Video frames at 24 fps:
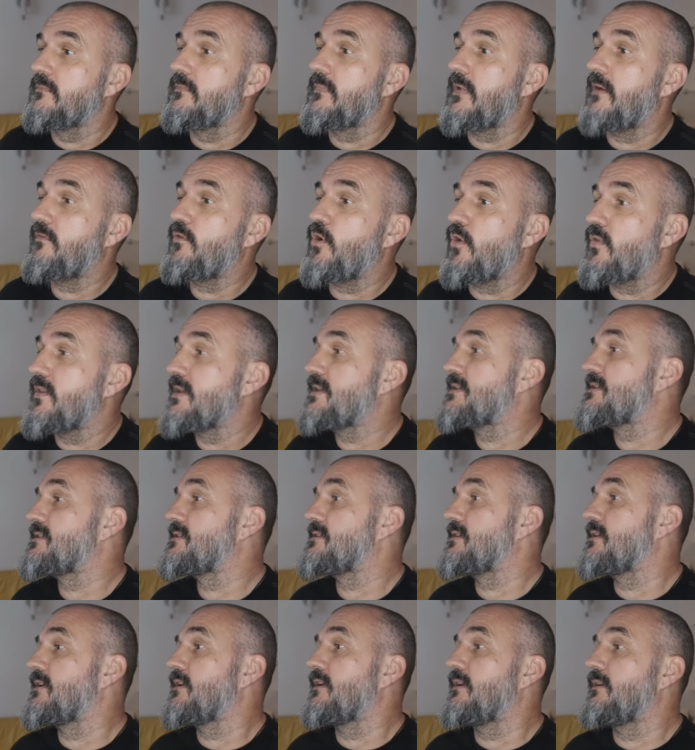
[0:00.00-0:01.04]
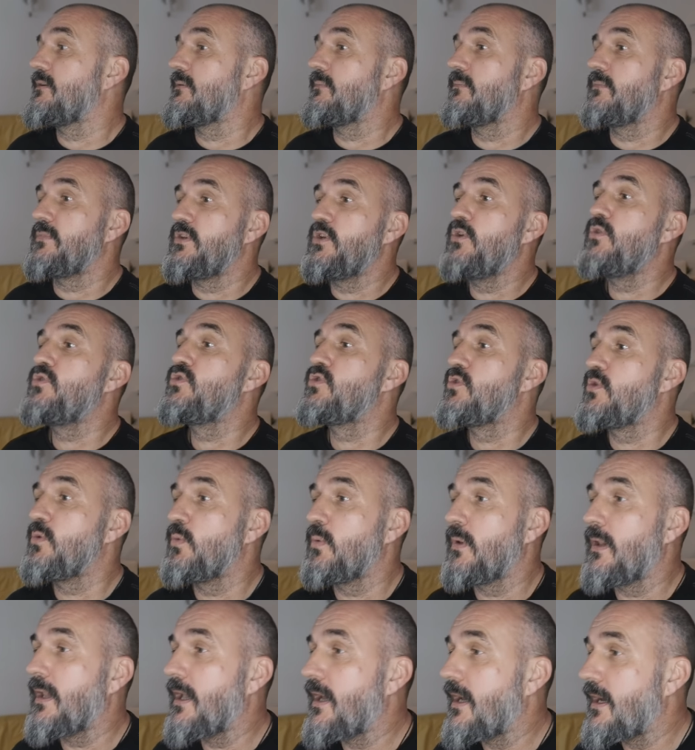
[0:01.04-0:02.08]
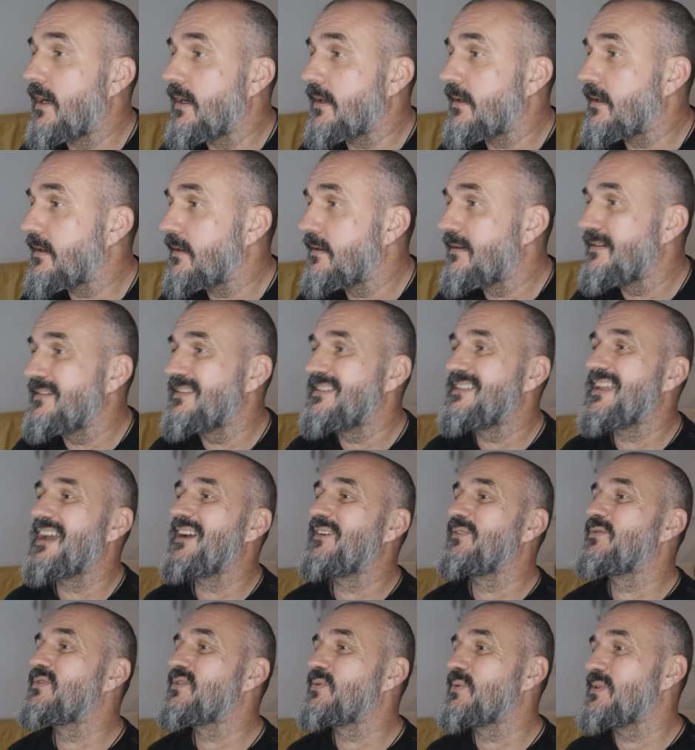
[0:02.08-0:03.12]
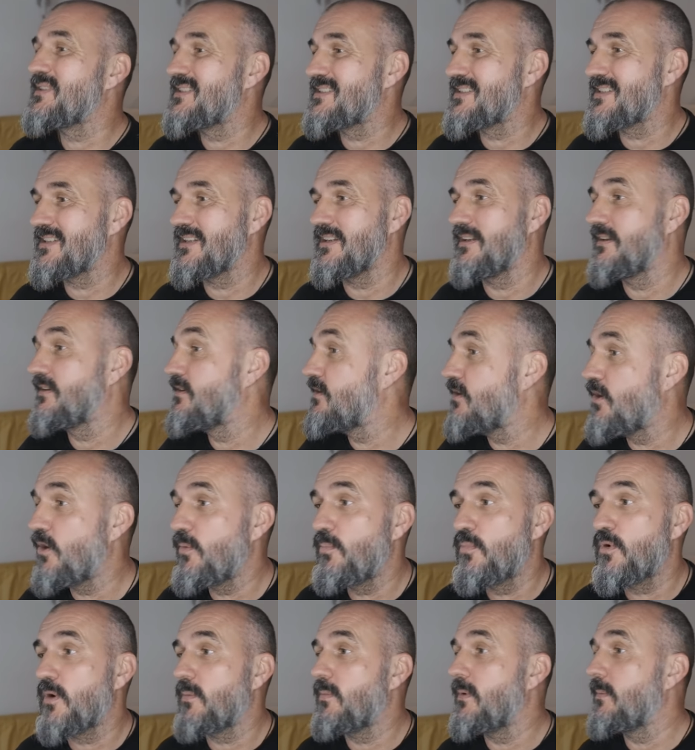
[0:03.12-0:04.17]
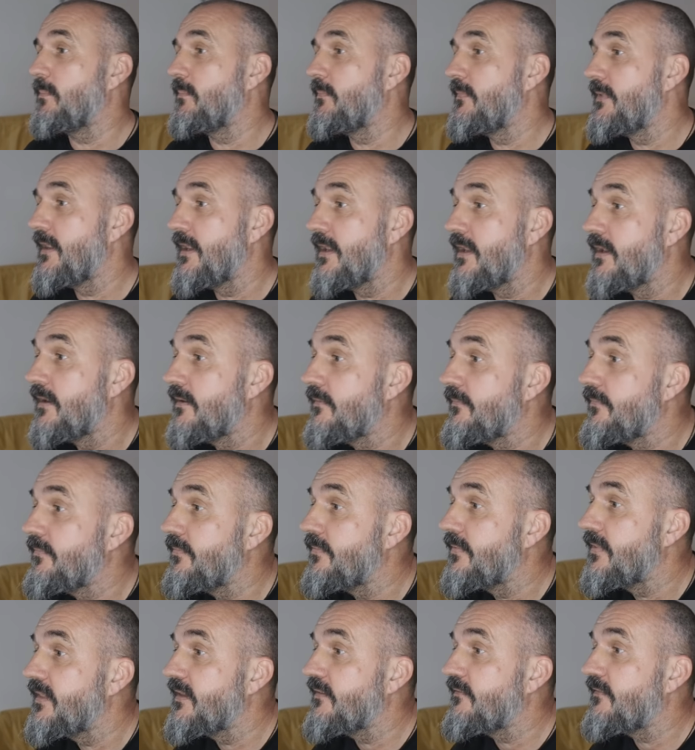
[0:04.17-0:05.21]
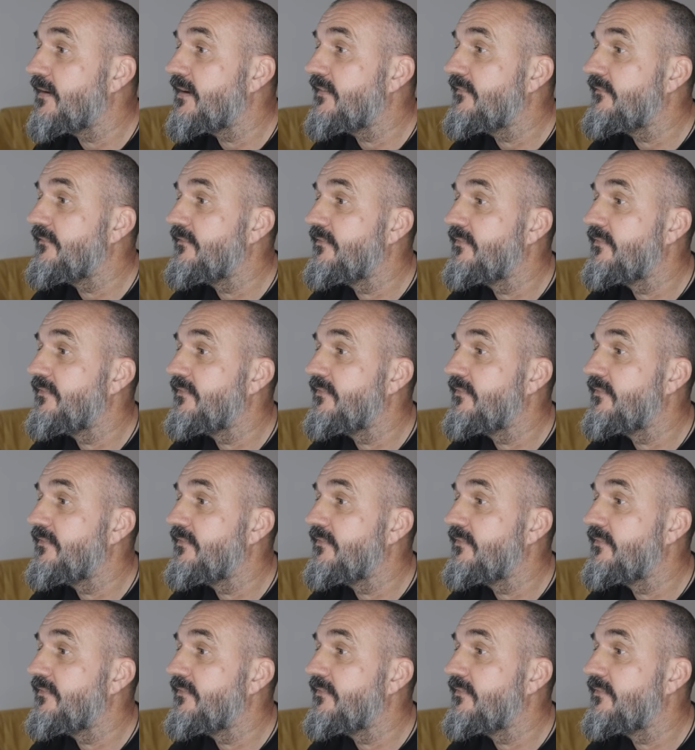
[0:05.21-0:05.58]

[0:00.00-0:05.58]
I've got this YouTube arc down to a T. No problem. What?